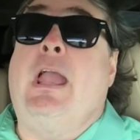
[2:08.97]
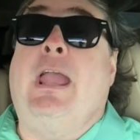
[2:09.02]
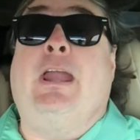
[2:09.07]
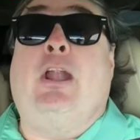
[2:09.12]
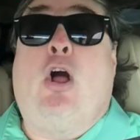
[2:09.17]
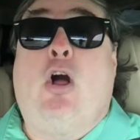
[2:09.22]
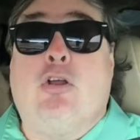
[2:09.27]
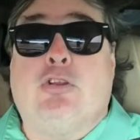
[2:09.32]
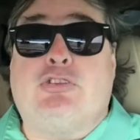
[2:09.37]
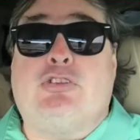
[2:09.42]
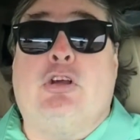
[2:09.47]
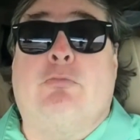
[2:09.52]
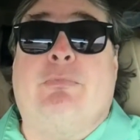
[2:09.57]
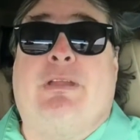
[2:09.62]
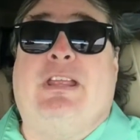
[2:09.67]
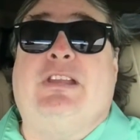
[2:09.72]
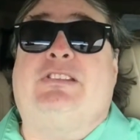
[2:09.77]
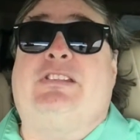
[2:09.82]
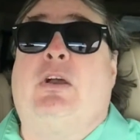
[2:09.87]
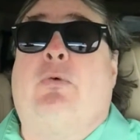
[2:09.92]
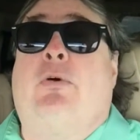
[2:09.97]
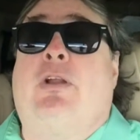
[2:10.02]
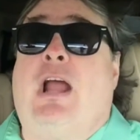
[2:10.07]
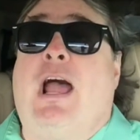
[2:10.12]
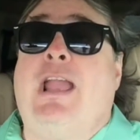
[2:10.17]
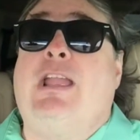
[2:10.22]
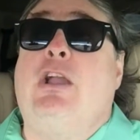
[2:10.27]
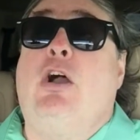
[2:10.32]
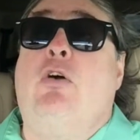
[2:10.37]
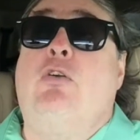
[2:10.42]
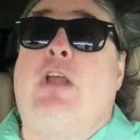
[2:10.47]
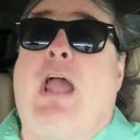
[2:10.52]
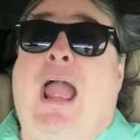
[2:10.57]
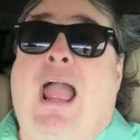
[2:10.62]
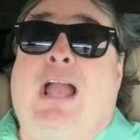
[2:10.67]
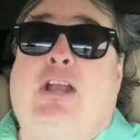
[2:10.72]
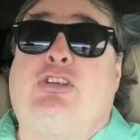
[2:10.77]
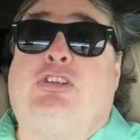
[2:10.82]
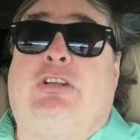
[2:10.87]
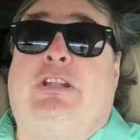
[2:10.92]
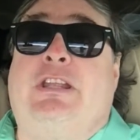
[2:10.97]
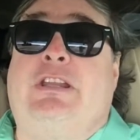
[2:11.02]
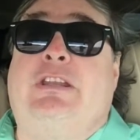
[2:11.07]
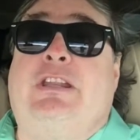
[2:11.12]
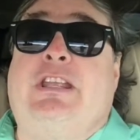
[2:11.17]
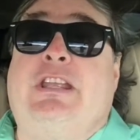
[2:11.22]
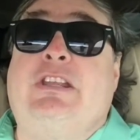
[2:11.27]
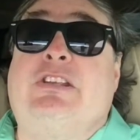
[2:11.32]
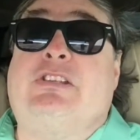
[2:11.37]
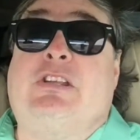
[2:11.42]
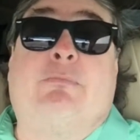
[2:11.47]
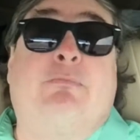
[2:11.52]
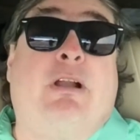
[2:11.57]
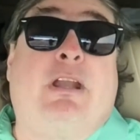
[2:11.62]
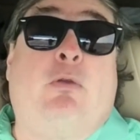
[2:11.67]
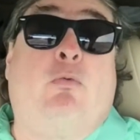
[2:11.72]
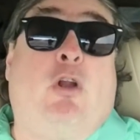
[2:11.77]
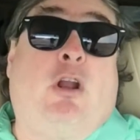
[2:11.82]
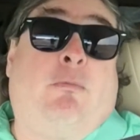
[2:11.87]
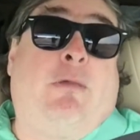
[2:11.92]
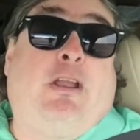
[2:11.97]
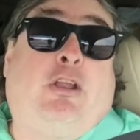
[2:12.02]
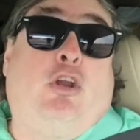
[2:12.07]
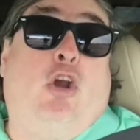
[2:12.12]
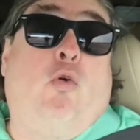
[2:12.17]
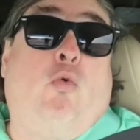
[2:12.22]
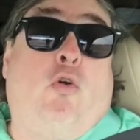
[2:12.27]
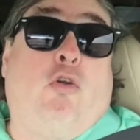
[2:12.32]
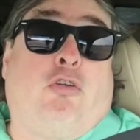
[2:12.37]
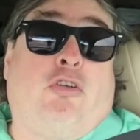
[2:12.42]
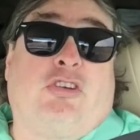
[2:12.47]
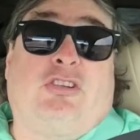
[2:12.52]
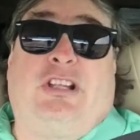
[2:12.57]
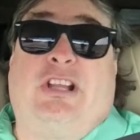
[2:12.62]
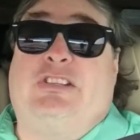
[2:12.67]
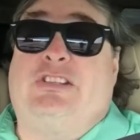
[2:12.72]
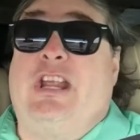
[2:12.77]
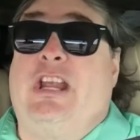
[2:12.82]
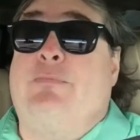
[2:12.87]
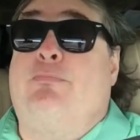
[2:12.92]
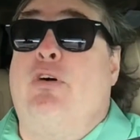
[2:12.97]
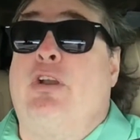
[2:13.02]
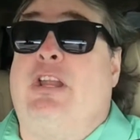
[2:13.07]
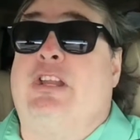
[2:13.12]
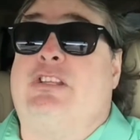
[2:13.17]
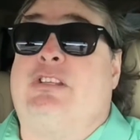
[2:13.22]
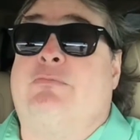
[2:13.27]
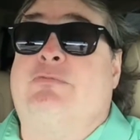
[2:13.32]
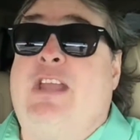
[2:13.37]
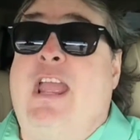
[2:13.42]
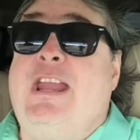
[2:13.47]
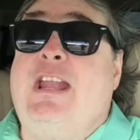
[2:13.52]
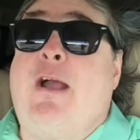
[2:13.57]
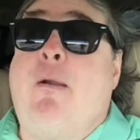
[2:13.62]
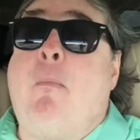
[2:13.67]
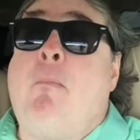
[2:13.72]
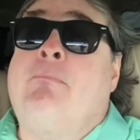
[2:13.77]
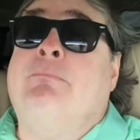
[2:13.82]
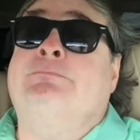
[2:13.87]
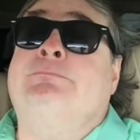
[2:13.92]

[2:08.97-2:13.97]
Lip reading: It also means that when I go to actually need somebody, one of my coworkers, let's say, to put in some data,